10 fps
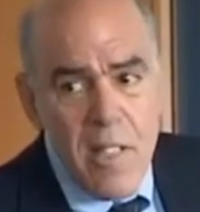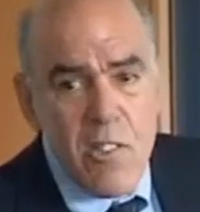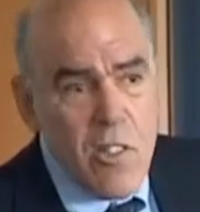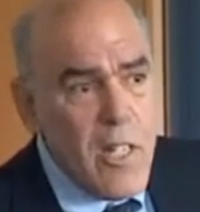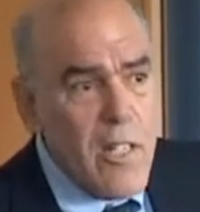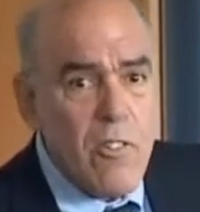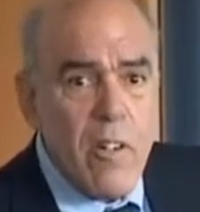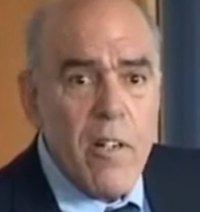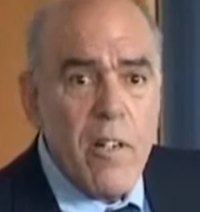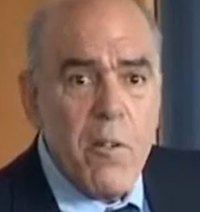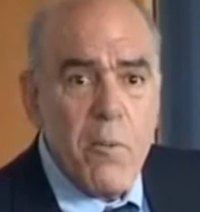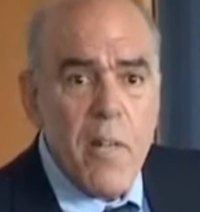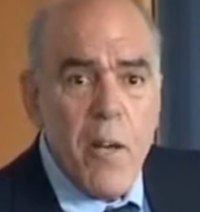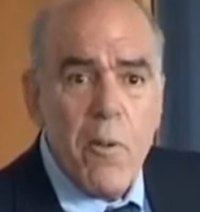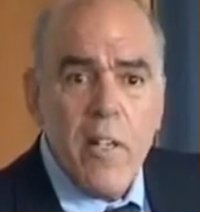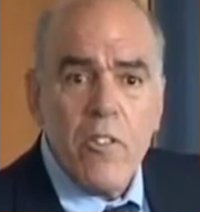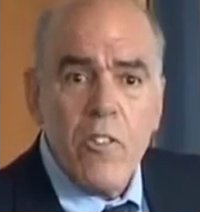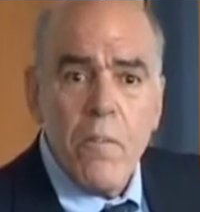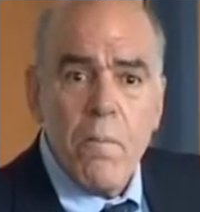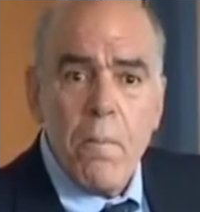That's a good answer. I'd agree with that. What else?